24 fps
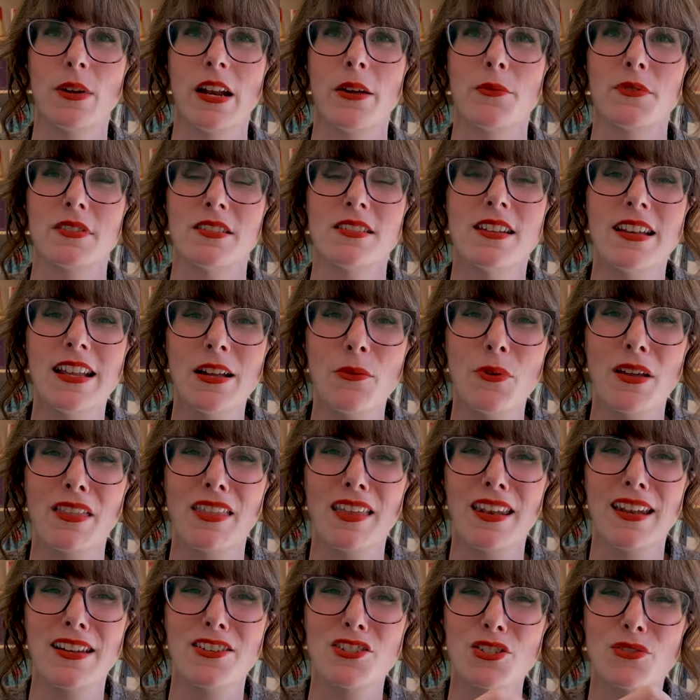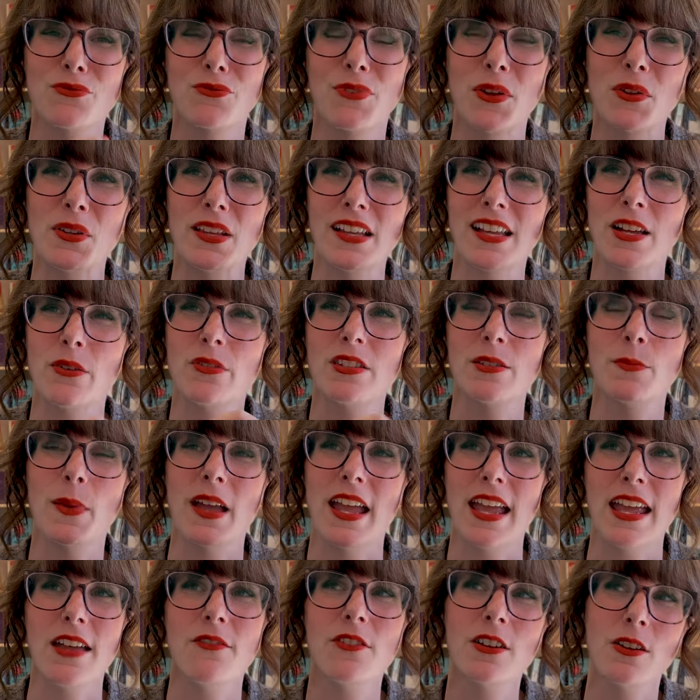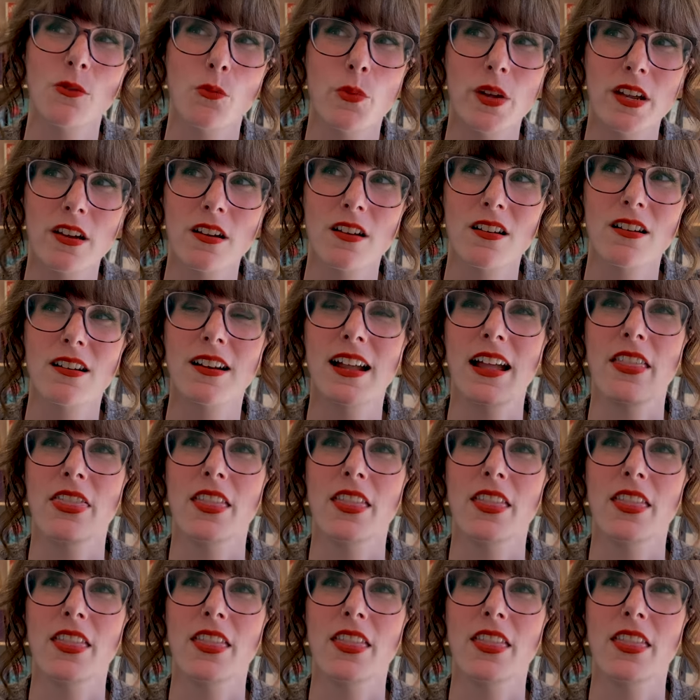When I was knitting with it, it just felt like it was behaving weird.